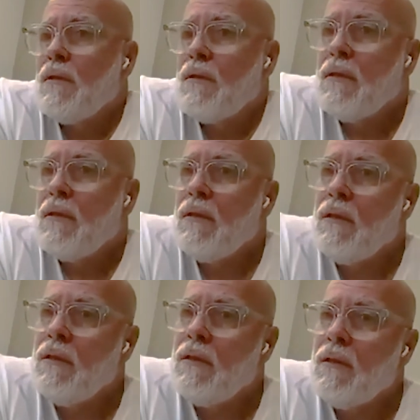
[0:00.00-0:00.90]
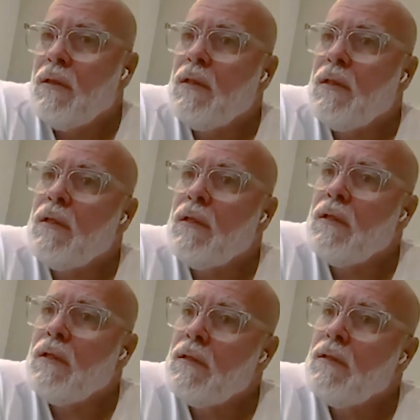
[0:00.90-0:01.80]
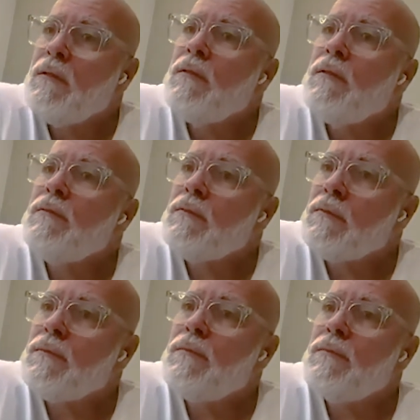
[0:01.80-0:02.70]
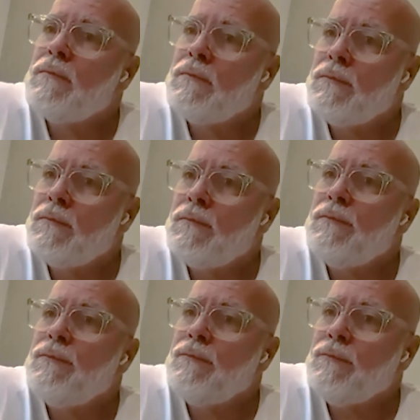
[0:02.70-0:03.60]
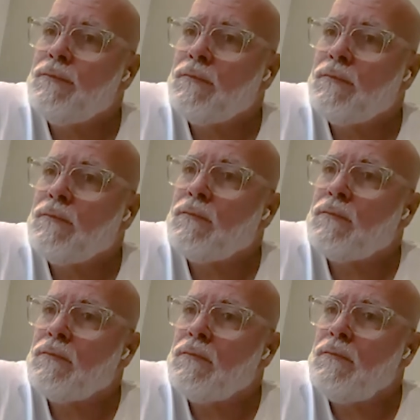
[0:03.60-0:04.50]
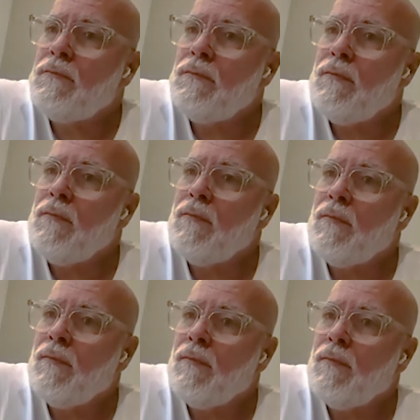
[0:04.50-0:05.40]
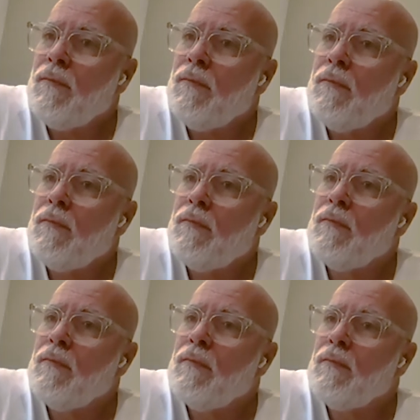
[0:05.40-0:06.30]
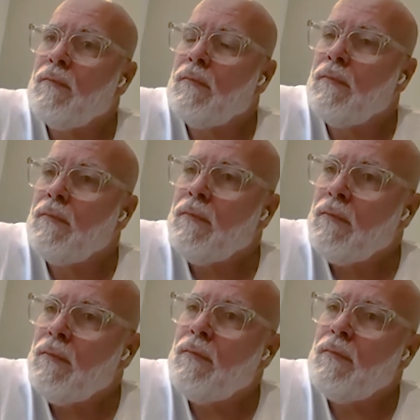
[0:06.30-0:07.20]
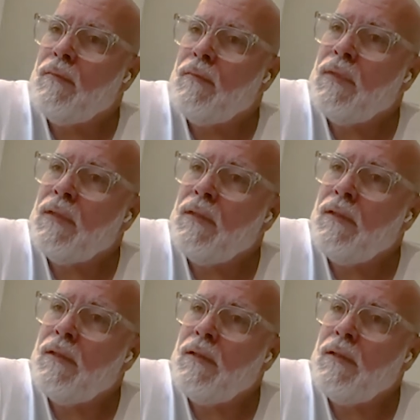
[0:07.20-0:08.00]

(not speaking)